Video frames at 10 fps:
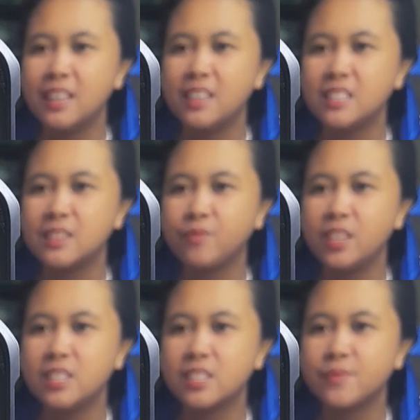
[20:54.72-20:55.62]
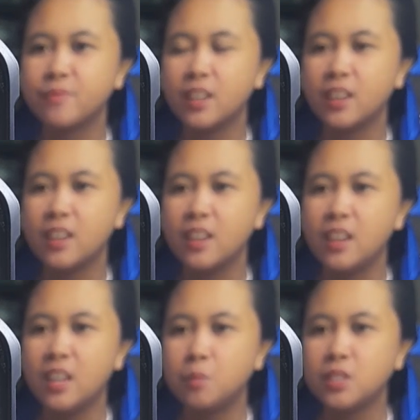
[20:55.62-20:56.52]
This is, I.
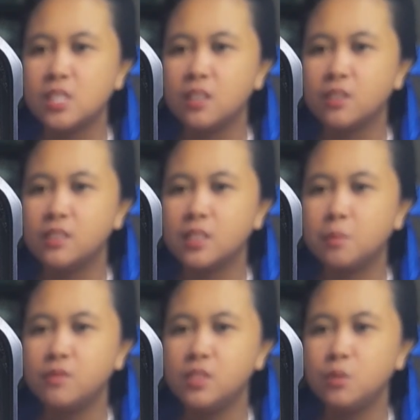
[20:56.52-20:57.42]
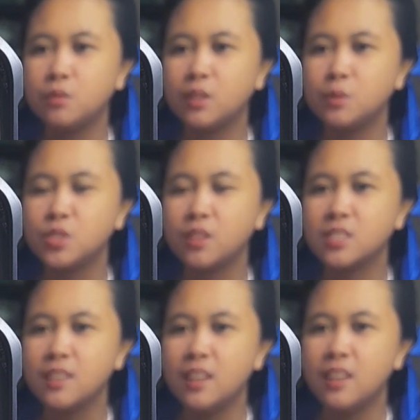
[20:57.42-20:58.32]
In particular, the top of the Durak was
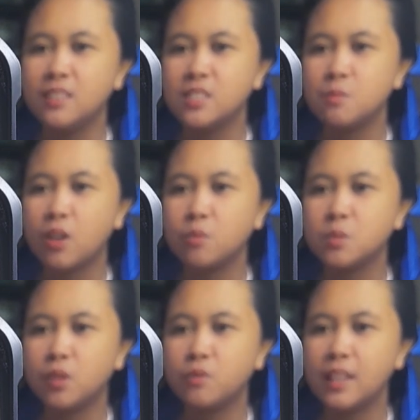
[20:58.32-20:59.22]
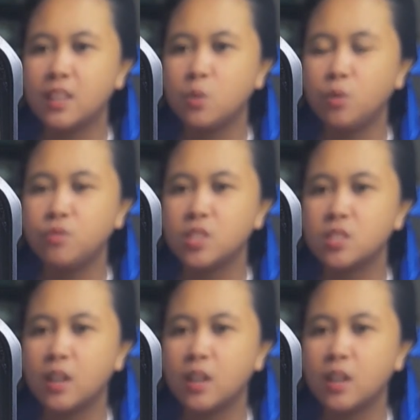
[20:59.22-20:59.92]
shocked, and his mouth was puffy like a goldfish